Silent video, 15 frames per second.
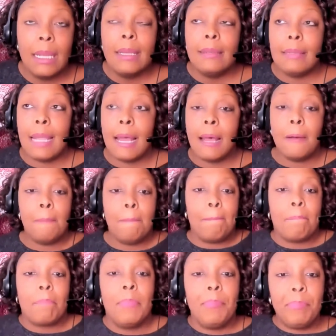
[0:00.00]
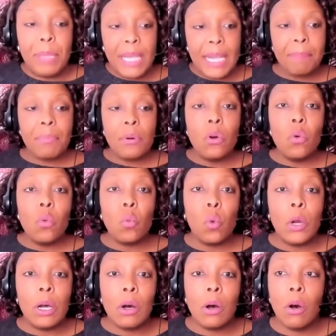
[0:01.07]
Now, people
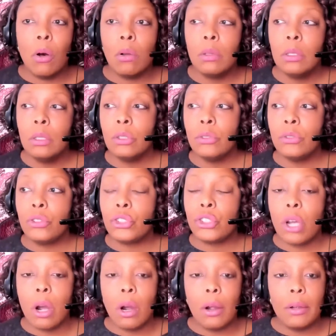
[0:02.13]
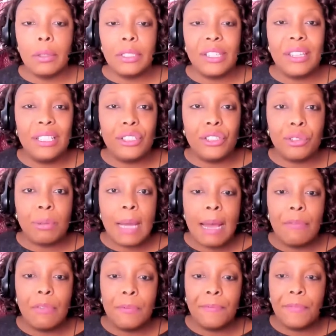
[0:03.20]
will charge this
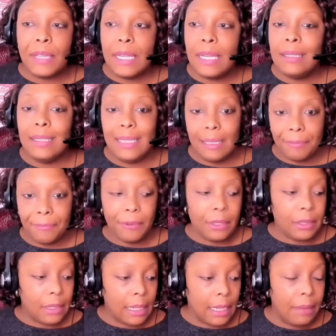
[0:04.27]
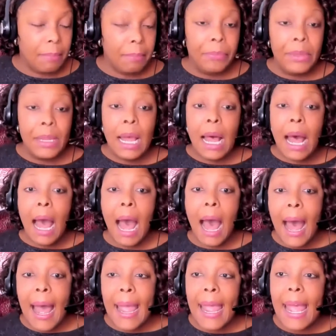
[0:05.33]
travel fee differently.
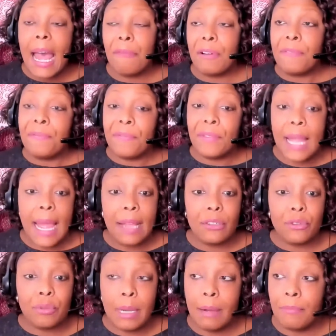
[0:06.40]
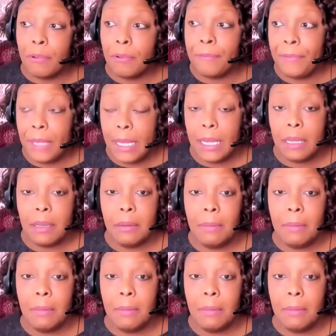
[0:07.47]
I have a flat travel fee